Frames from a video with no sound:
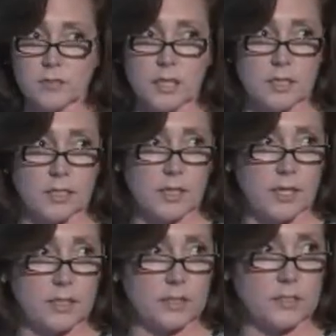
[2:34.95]
done
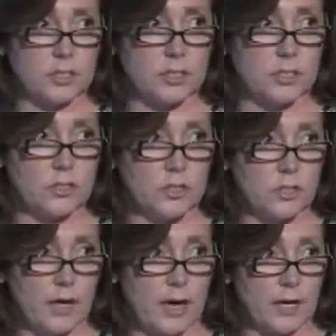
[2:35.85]
an addition to
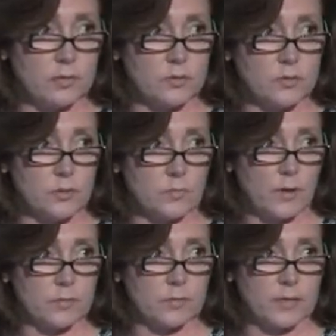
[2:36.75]
your house, you
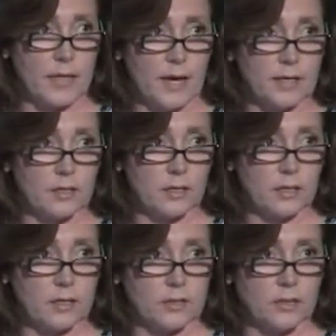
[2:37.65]
probably added
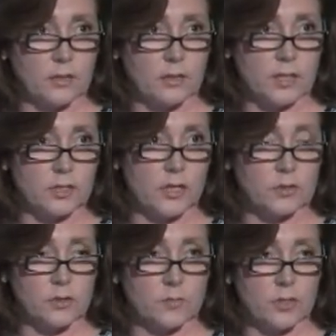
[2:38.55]
on, and then you liked your
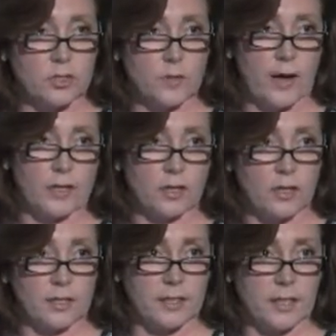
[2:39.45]
house so much you added
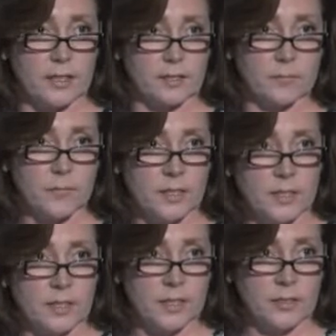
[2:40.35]
on again, and
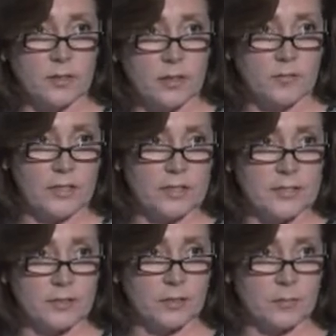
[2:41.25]
you love the
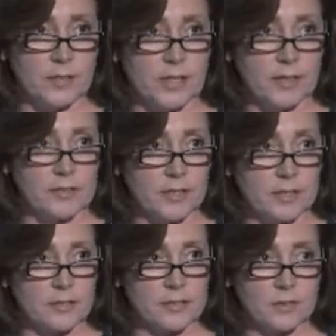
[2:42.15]
interior, but the outside
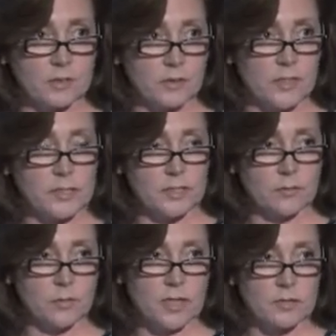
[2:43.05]
gets a little crazy.
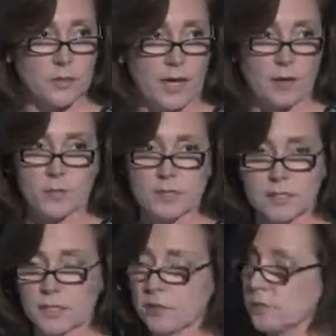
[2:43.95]
Well, that's what
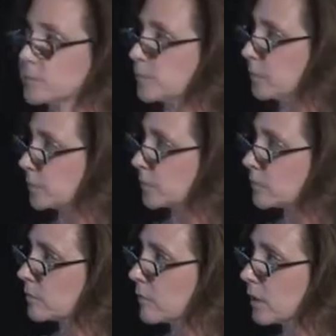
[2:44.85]
happens here.
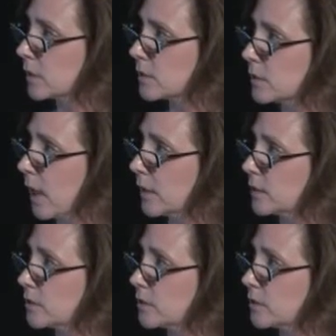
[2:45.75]
It's not